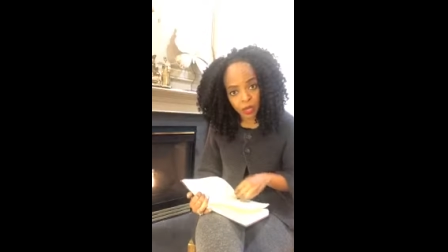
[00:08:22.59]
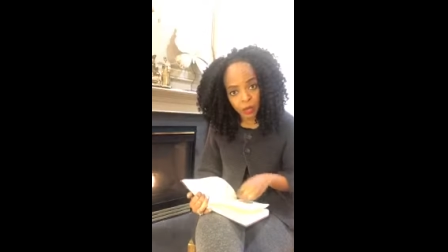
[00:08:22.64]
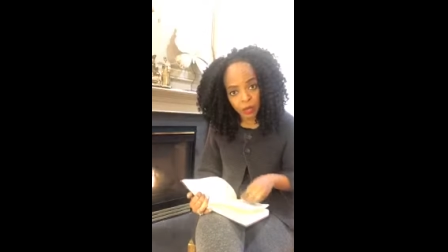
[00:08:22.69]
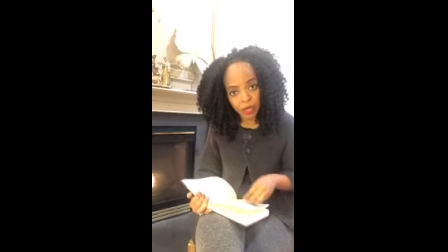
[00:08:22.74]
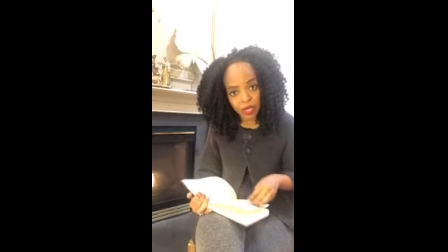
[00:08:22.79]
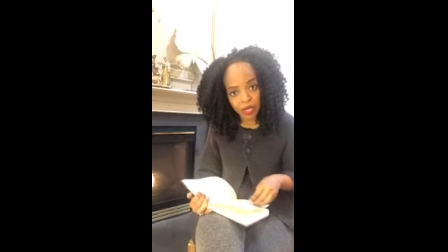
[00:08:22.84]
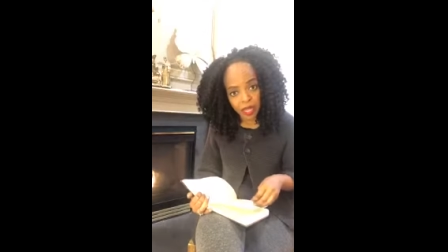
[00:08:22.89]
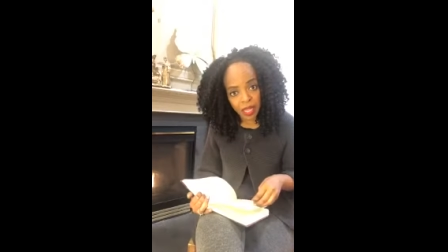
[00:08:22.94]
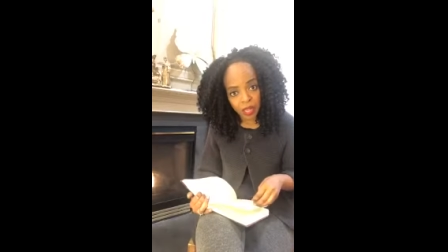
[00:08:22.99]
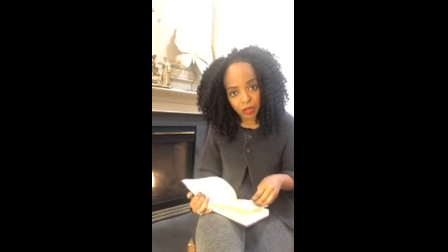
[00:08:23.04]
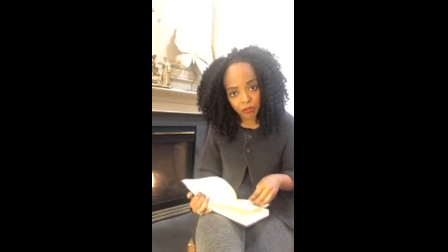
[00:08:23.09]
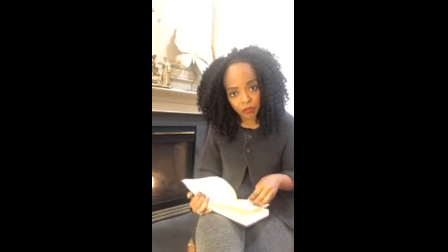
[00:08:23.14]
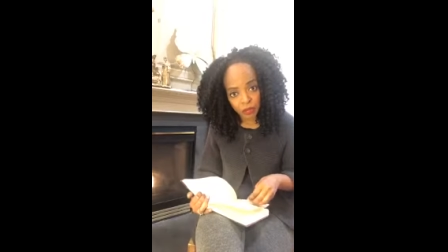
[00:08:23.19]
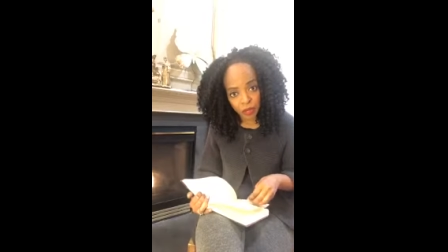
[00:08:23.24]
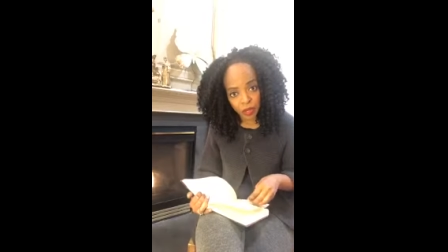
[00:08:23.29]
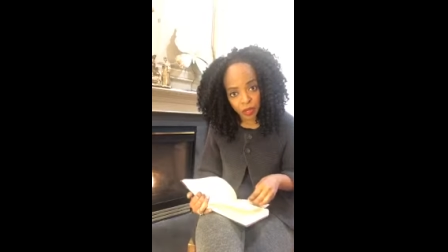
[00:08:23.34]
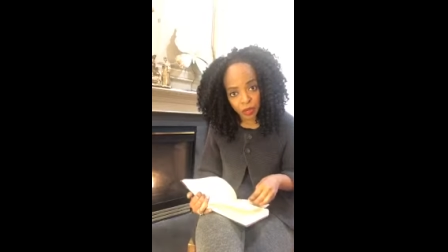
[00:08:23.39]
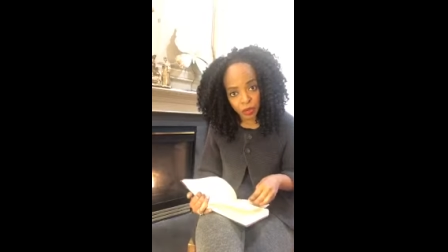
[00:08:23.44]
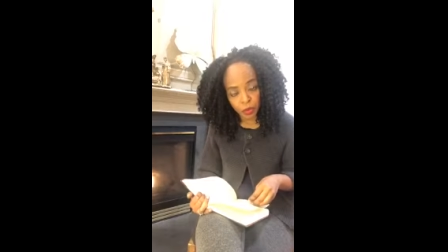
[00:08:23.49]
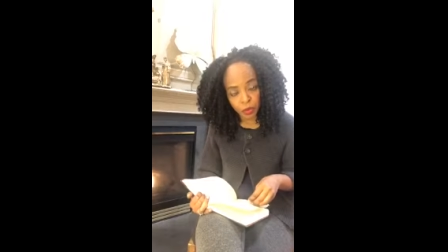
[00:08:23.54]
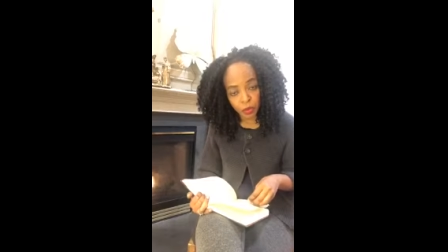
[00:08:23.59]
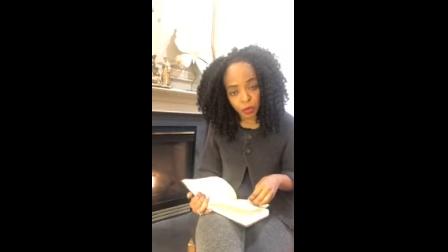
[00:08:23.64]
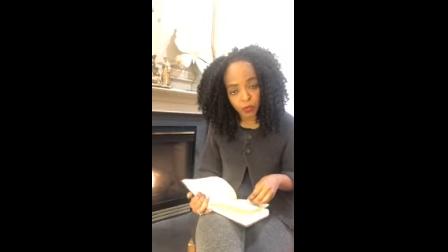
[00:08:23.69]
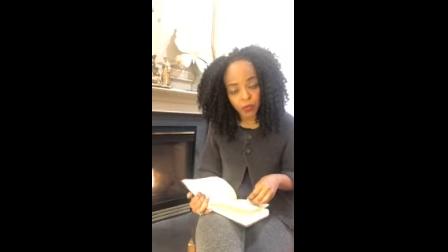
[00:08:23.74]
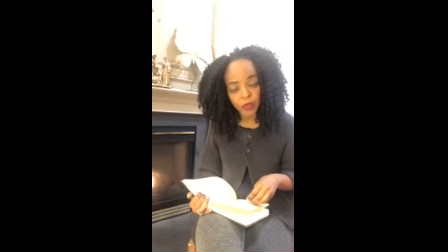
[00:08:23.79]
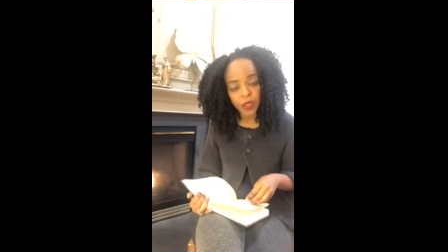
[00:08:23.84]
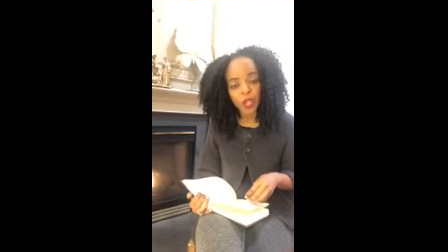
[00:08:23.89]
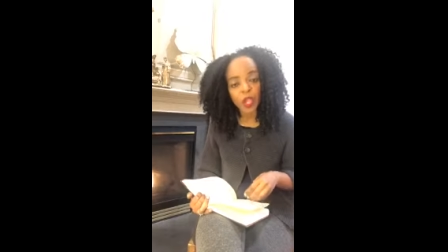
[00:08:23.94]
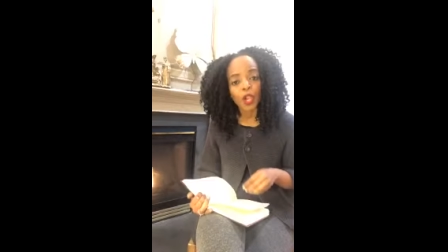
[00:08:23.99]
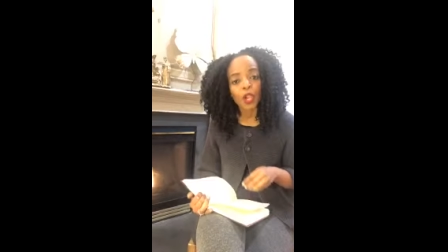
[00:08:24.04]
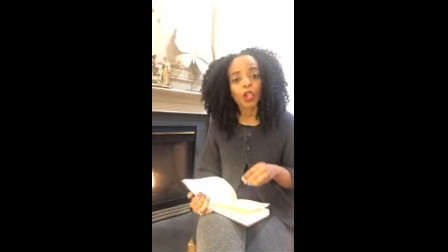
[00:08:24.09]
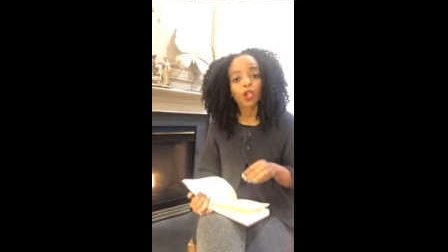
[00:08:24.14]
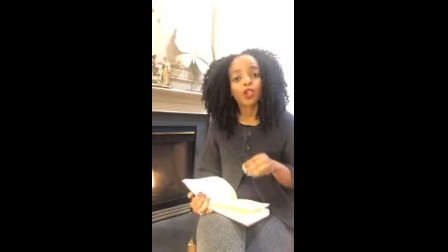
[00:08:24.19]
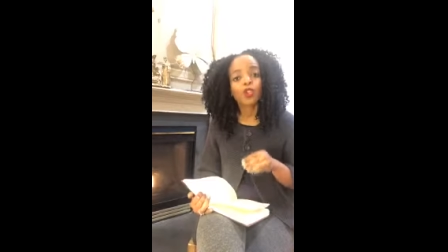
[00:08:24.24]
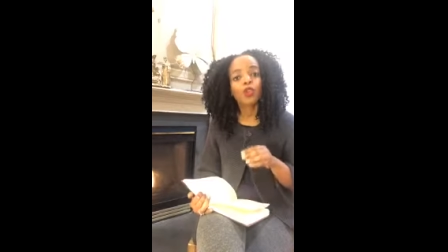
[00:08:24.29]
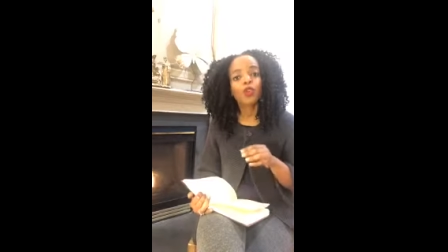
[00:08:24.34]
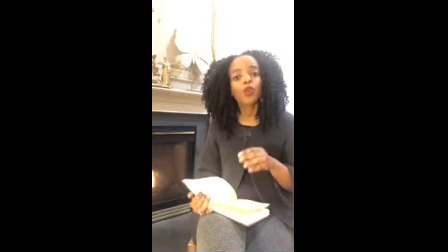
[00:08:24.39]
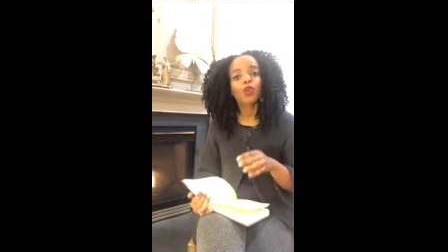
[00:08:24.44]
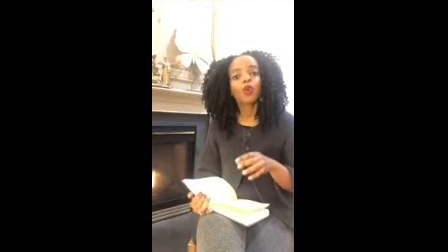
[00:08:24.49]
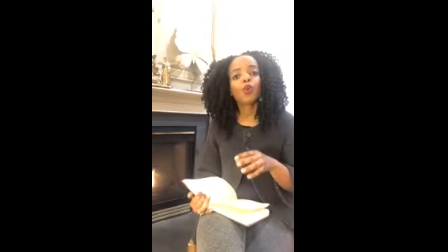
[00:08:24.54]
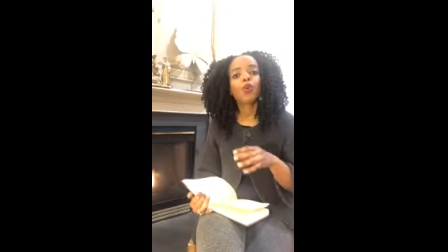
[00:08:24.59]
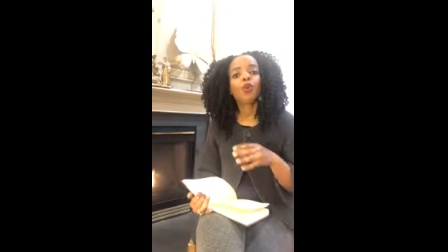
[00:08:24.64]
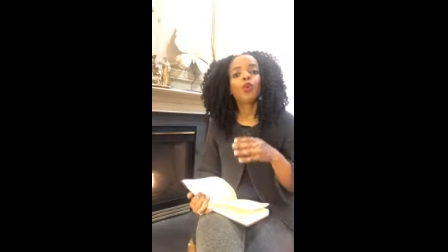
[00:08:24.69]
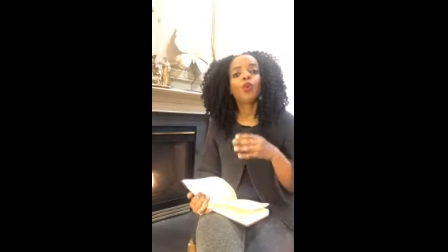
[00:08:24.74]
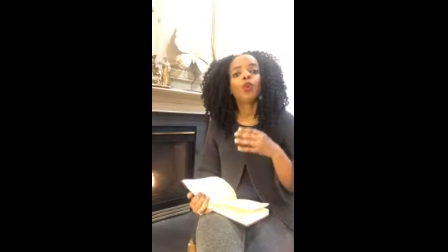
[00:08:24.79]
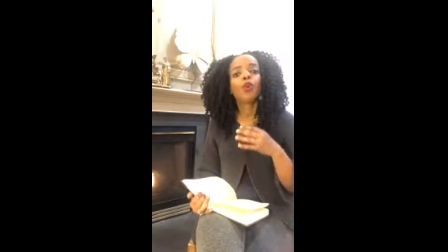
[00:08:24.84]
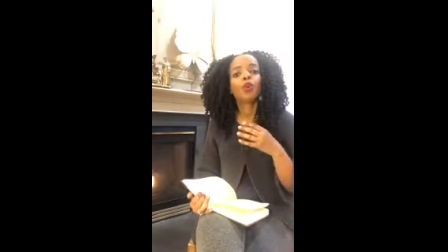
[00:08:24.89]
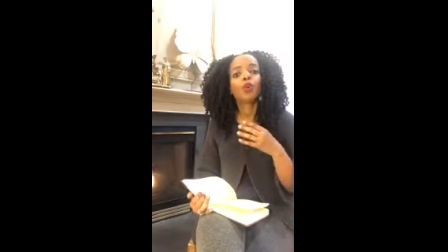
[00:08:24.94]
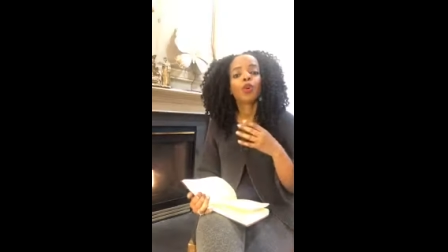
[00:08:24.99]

do it again for you. You